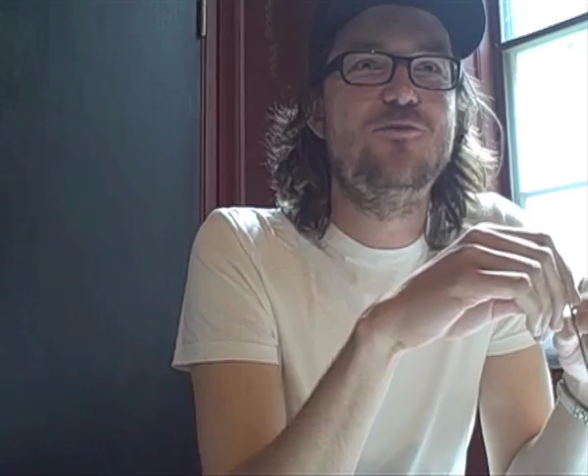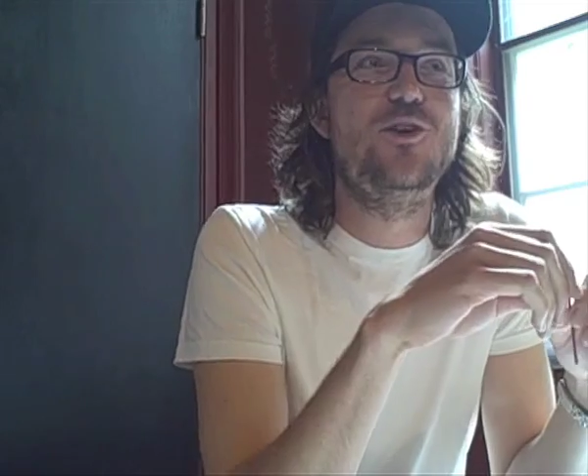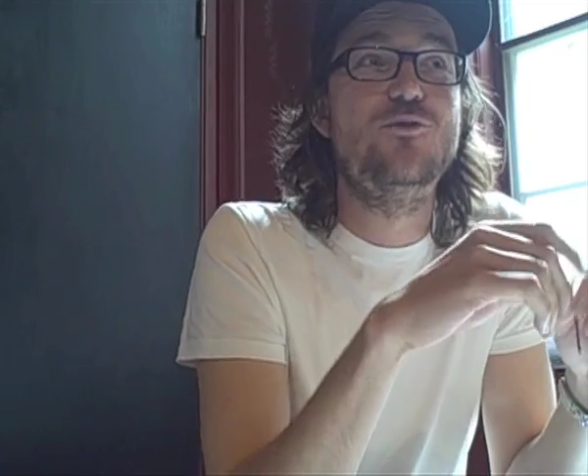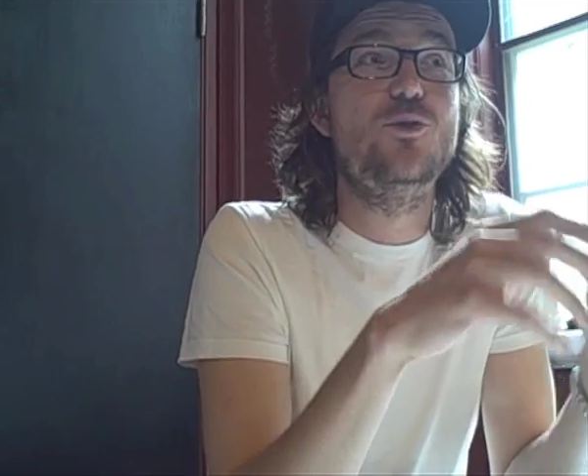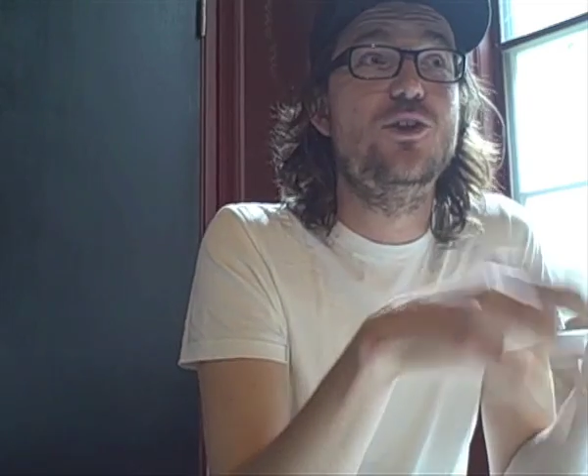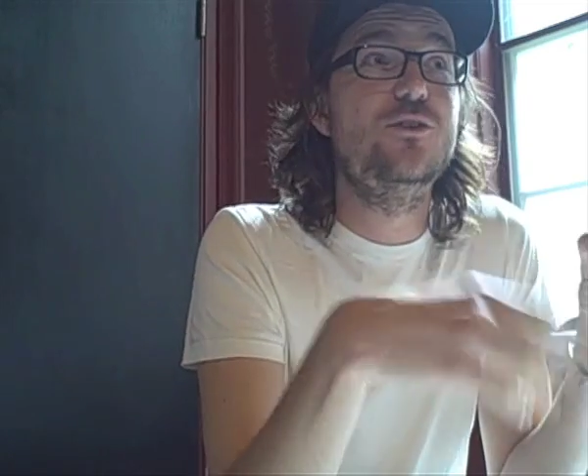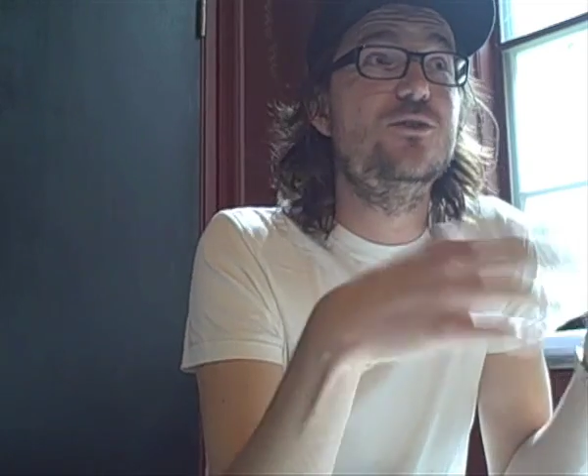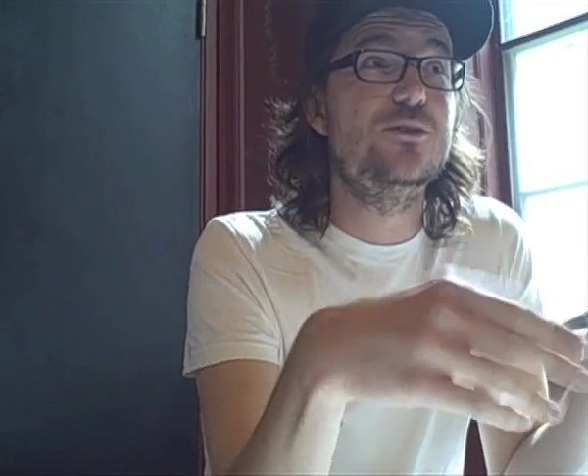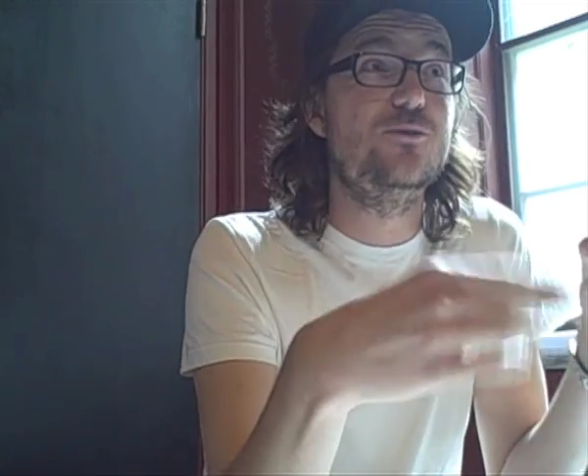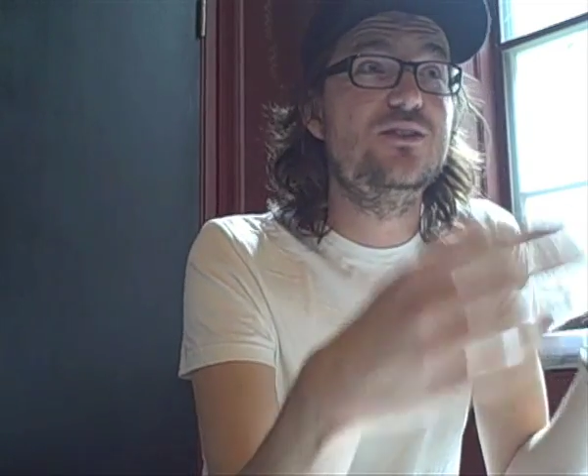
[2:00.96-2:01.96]
of all of those
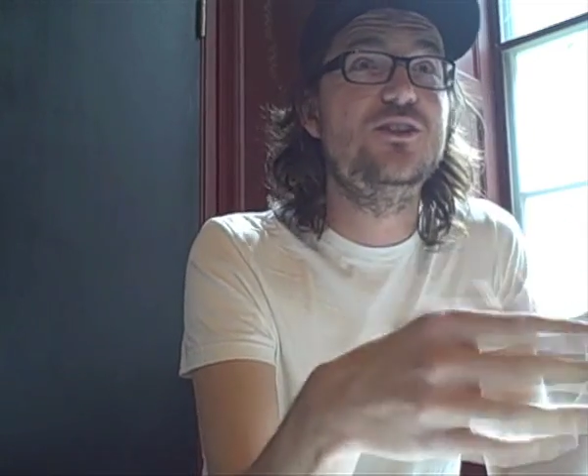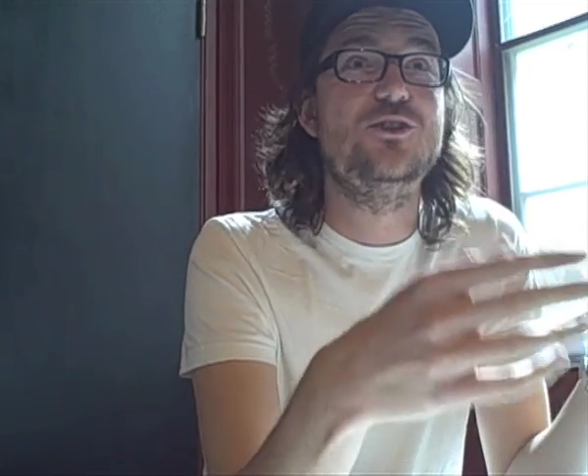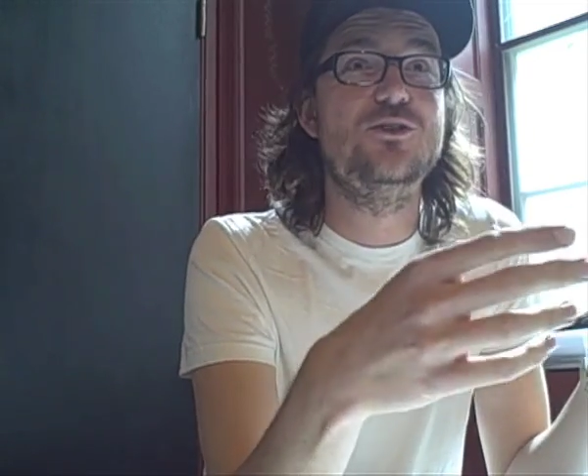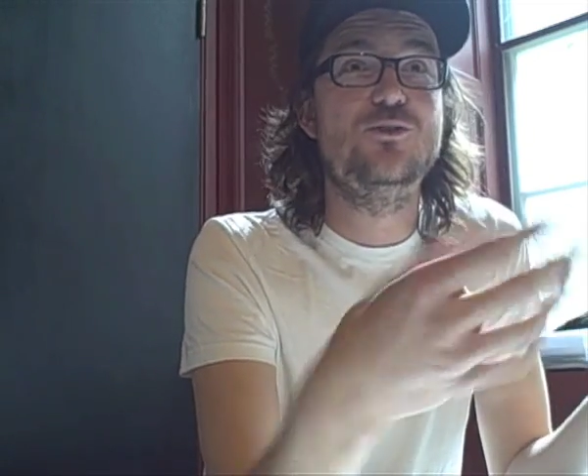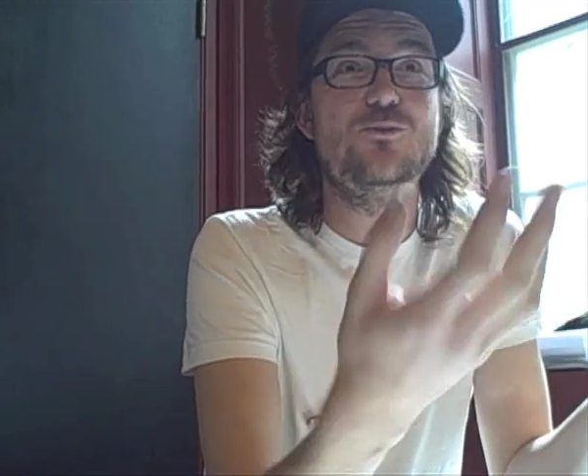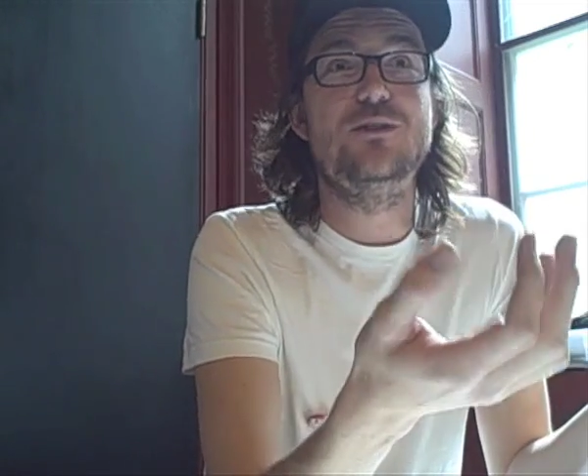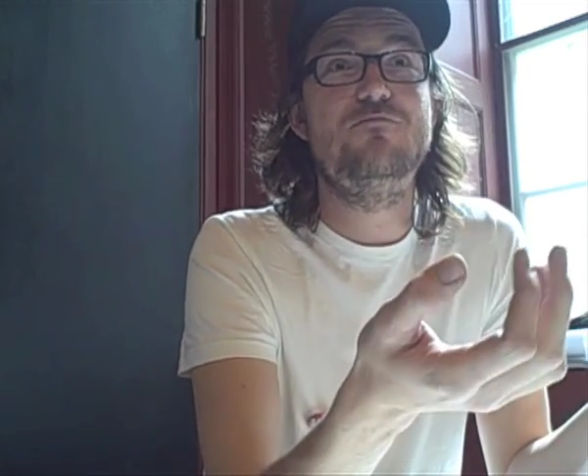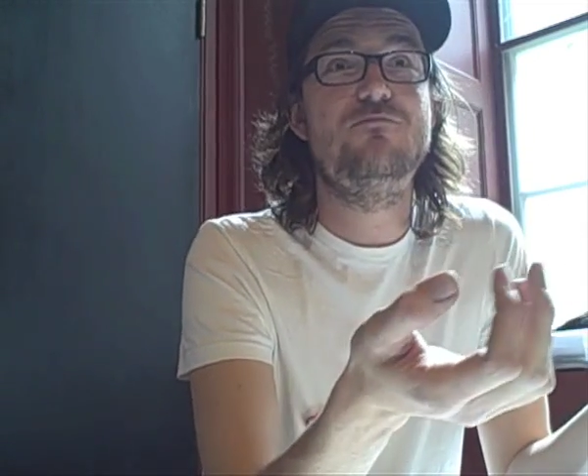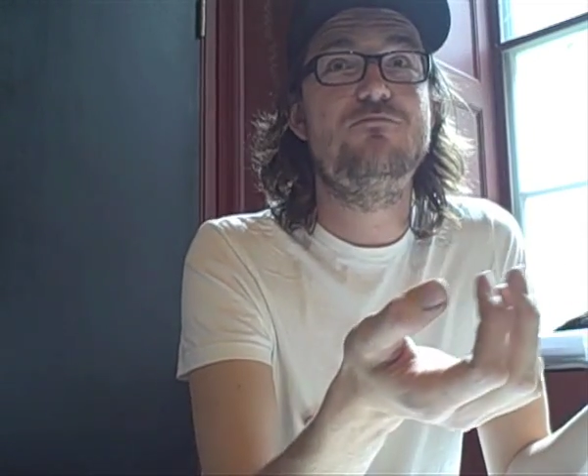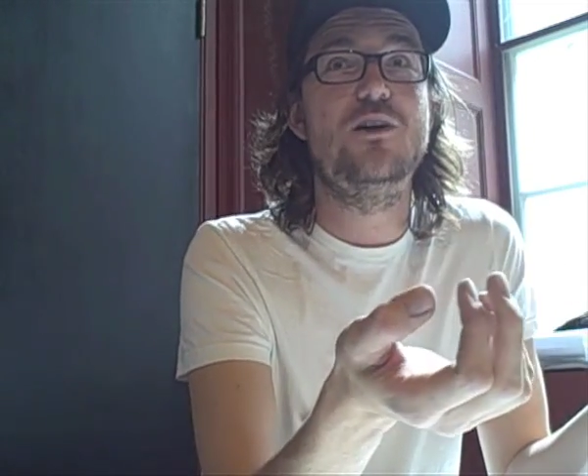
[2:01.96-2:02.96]
little decisions we,
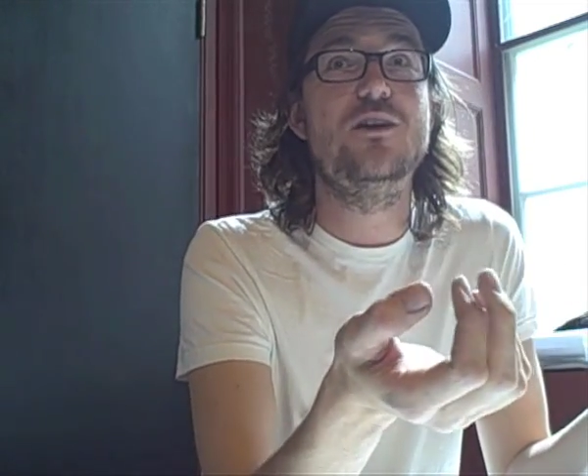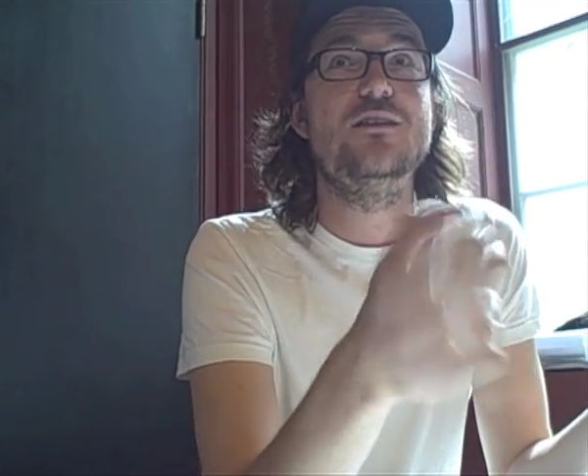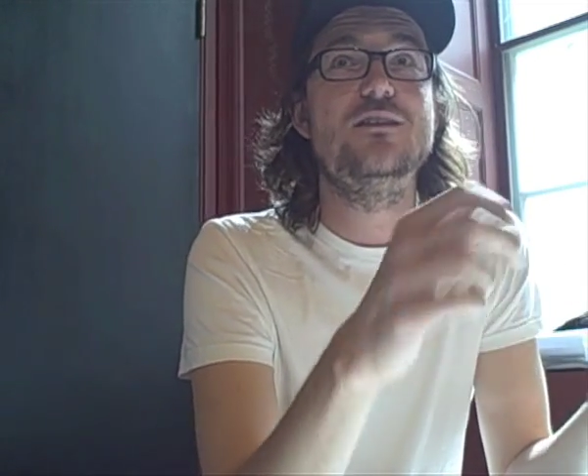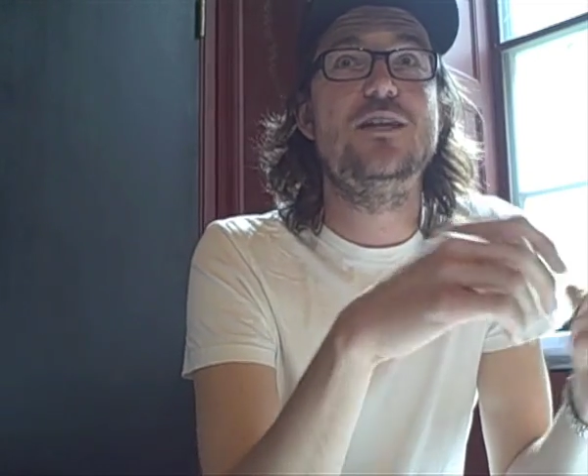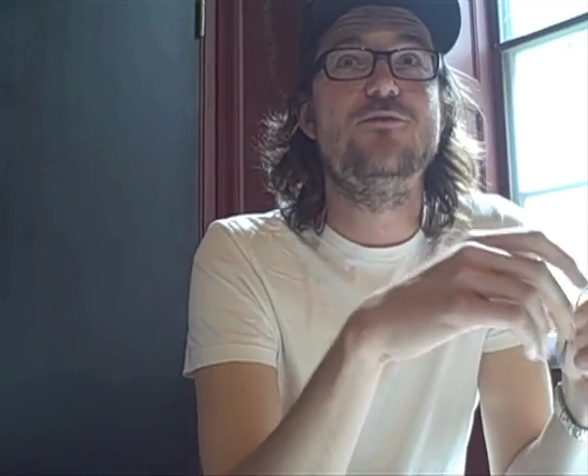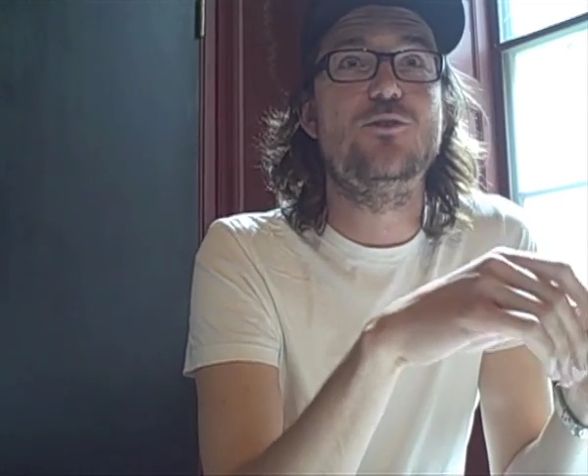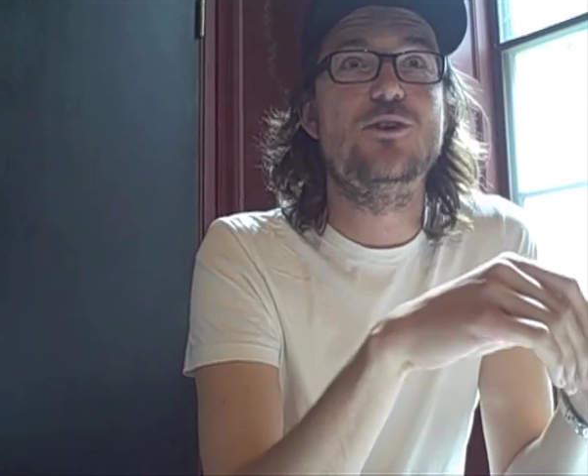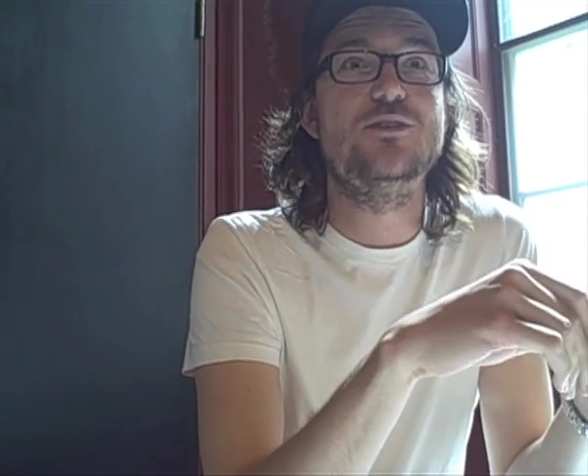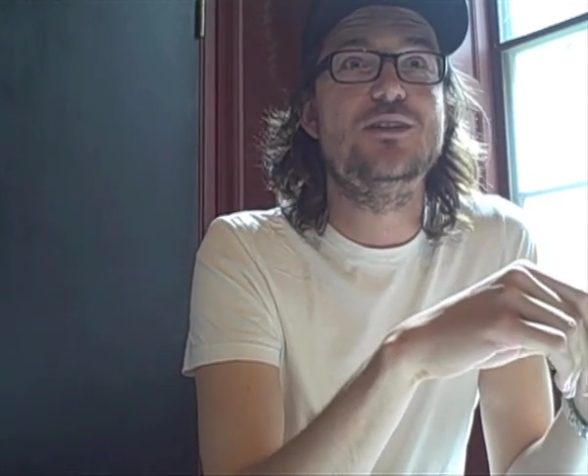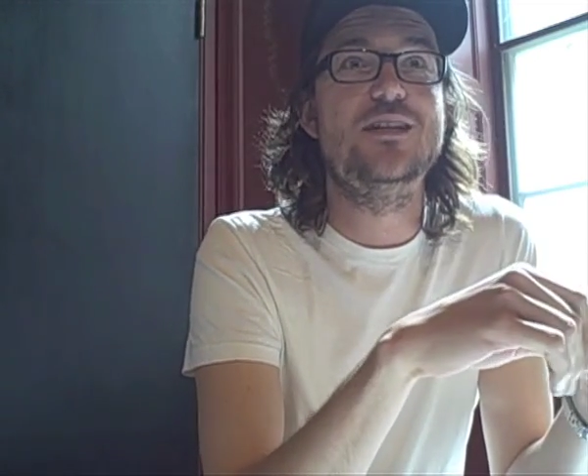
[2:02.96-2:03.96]
I think, take for
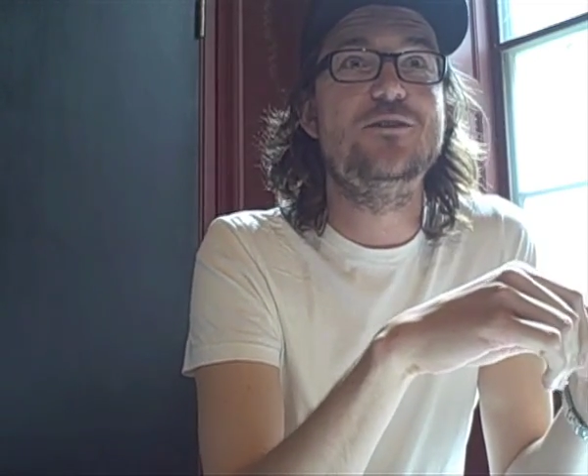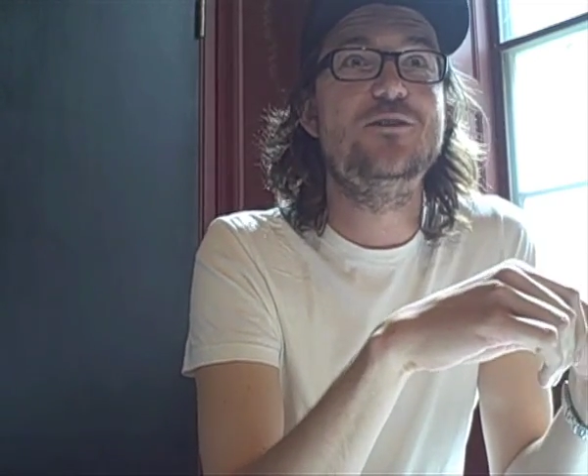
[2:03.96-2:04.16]
granted now.